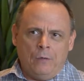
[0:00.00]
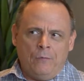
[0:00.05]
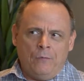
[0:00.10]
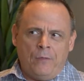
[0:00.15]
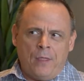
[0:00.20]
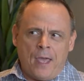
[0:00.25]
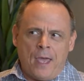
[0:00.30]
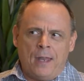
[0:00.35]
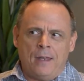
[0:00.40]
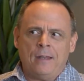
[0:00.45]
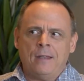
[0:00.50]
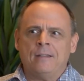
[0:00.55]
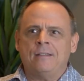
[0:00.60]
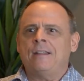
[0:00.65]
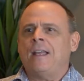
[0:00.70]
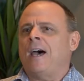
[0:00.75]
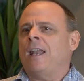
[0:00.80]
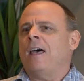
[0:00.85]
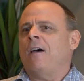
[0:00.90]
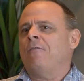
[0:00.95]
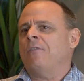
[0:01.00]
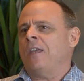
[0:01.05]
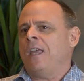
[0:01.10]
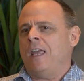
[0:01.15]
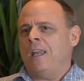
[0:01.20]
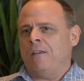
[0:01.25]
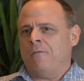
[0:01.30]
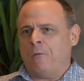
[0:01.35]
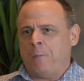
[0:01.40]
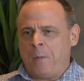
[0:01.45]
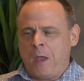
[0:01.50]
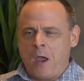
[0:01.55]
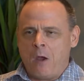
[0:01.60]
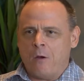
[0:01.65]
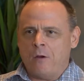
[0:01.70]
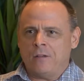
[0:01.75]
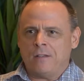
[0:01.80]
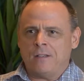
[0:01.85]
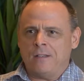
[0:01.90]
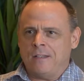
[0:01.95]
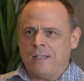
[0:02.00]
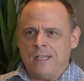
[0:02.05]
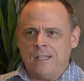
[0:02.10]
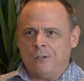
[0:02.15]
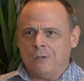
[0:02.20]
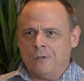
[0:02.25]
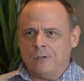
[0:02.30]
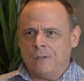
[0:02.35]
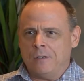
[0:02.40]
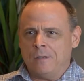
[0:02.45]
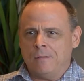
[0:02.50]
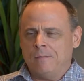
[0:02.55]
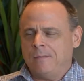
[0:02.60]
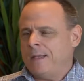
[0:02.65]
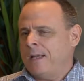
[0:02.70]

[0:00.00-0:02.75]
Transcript: that is not advocating for parents and teachers?